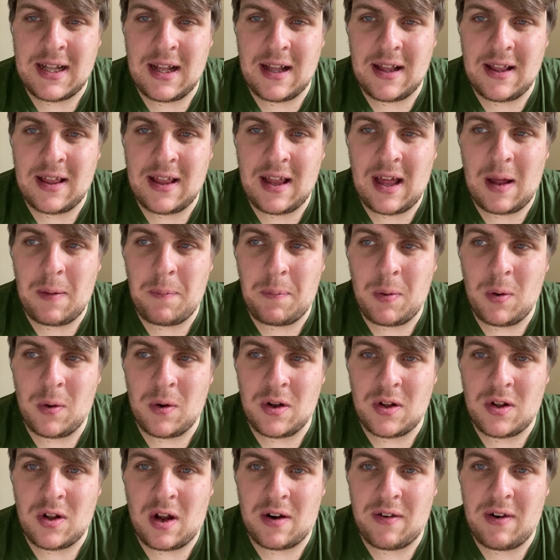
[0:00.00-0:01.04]
that their board
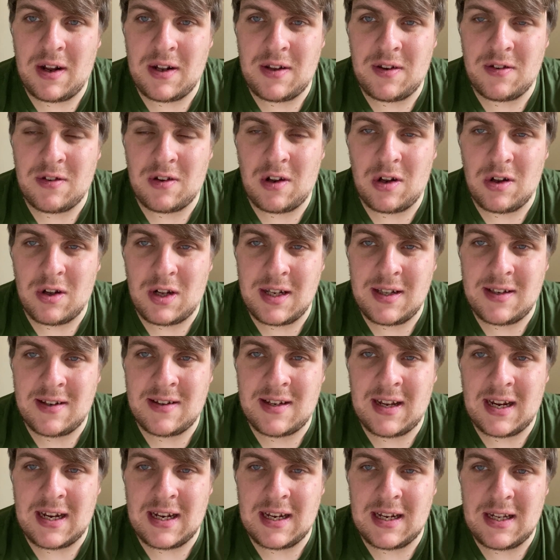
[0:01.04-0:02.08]
of directors are looking to
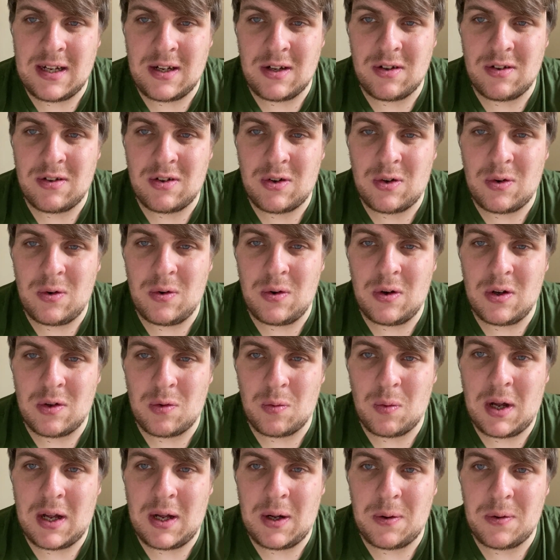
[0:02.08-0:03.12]
take Ligue 1 to court as
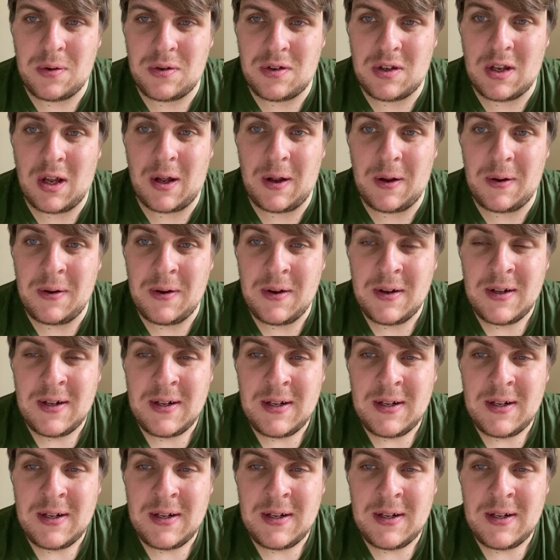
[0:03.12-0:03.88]
well. So